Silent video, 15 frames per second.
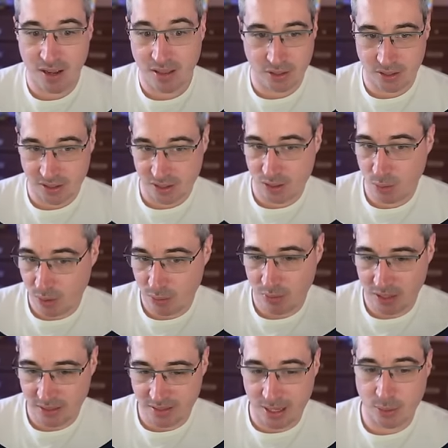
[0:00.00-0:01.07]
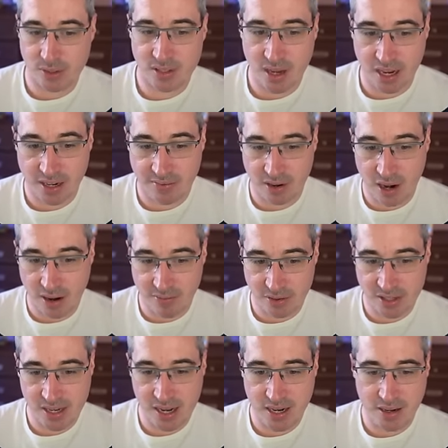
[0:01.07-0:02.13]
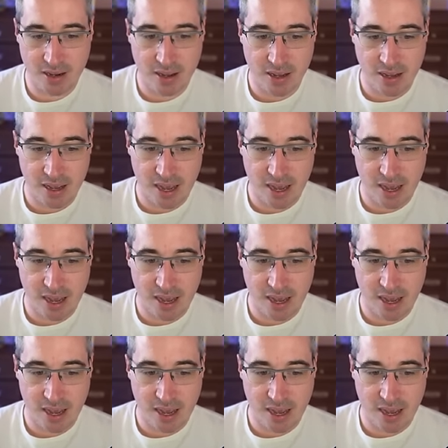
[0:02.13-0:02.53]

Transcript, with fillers: So this is the one when it's outside of our hover state,